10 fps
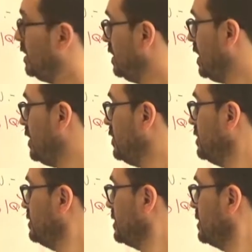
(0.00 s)

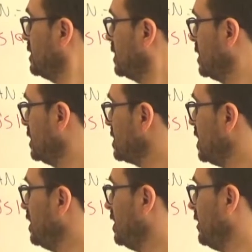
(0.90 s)
Another
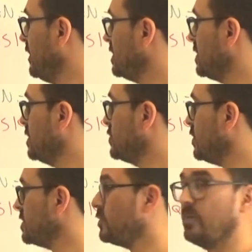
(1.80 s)
synonym of this,
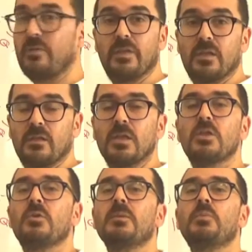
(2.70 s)
trustworthy.
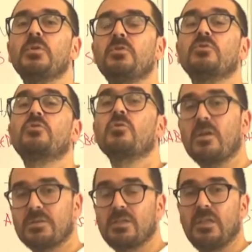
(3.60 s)
You can put your
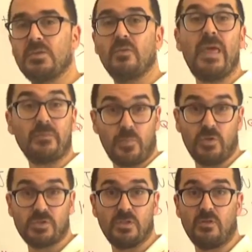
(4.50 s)
trust into that
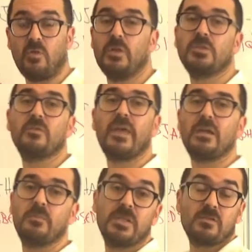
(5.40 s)
person or into
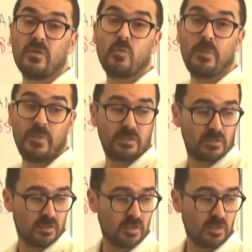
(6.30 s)
that piece of equipment.